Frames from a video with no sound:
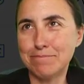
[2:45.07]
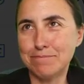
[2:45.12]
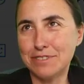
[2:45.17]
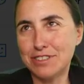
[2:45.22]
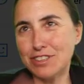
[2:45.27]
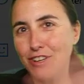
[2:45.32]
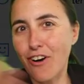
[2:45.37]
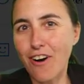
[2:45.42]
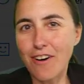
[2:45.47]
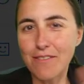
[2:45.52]

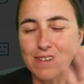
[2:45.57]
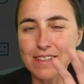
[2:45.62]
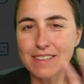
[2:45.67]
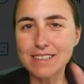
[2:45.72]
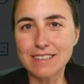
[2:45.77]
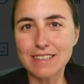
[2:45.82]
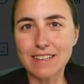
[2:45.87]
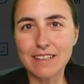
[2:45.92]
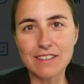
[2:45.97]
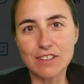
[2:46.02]

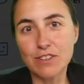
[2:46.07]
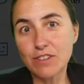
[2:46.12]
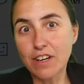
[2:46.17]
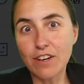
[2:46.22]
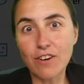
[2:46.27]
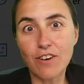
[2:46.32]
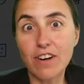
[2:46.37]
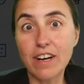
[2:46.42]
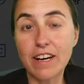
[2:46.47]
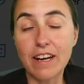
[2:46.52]
service, and you
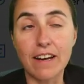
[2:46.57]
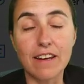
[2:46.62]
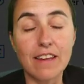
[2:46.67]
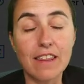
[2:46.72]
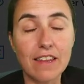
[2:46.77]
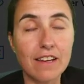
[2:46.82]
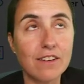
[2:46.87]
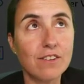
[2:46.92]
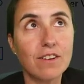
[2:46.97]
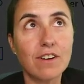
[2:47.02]
can call it
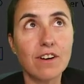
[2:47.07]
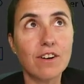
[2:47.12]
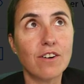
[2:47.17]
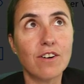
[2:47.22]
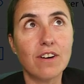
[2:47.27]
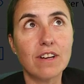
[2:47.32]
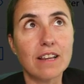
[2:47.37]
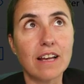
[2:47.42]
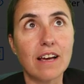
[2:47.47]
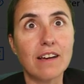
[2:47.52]
anything. You can
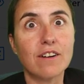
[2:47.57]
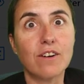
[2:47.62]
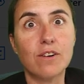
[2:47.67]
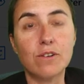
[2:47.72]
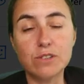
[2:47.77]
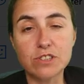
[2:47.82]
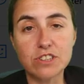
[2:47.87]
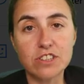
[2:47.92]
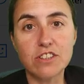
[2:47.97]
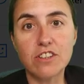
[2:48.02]
call it like
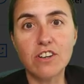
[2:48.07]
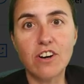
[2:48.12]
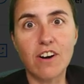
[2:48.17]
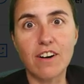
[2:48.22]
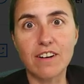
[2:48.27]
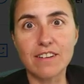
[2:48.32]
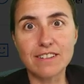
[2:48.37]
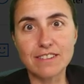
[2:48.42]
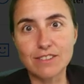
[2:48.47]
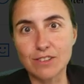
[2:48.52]

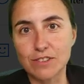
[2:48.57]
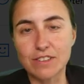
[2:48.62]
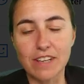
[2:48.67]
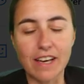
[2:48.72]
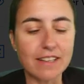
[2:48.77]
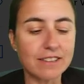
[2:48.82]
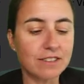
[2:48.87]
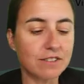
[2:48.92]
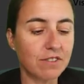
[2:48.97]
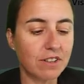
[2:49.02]
OCR to
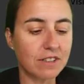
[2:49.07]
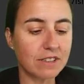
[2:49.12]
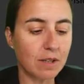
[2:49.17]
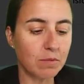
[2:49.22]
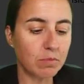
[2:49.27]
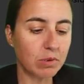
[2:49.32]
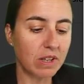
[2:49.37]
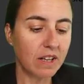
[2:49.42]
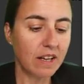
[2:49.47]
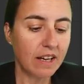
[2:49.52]
text, for
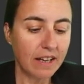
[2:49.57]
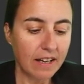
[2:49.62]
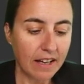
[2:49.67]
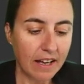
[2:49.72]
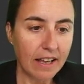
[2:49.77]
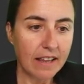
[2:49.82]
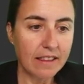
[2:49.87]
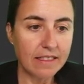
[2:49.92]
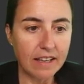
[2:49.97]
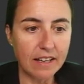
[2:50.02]
example.
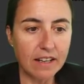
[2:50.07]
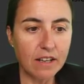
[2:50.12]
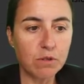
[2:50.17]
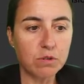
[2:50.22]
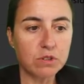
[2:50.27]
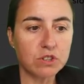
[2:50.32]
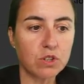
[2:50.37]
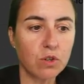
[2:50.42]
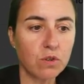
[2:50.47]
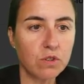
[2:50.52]
Then it
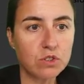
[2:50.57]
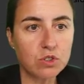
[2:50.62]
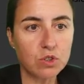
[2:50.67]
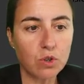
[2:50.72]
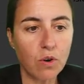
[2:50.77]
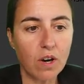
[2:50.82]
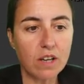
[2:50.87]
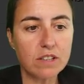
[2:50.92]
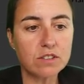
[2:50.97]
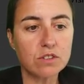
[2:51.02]
was going
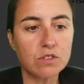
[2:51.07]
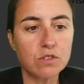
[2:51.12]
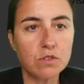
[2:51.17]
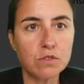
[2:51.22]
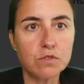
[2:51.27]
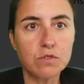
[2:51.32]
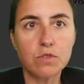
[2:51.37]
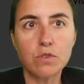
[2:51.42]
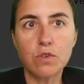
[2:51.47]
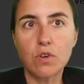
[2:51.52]
to ask you
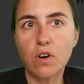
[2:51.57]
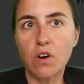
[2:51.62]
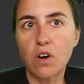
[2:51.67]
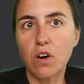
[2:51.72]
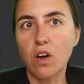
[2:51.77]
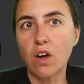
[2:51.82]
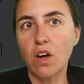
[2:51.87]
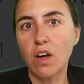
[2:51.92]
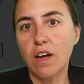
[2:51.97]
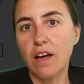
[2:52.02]

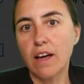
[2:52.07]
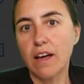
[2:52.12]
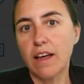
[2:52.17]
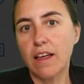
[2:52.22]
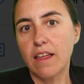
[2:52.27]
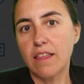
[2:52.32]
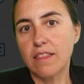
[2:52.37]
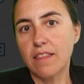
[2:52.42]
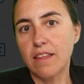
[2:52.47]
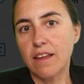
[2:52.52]
for
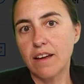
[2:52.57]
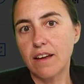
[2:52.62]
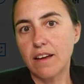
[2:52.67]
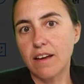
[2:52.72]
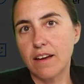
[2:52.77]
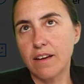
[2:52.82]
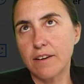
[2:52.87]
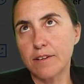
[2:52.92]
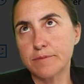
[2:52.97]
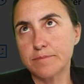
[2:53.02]

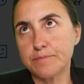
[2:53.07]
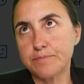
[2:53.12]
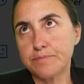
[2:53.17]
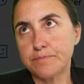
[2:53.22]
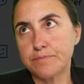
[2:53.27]
the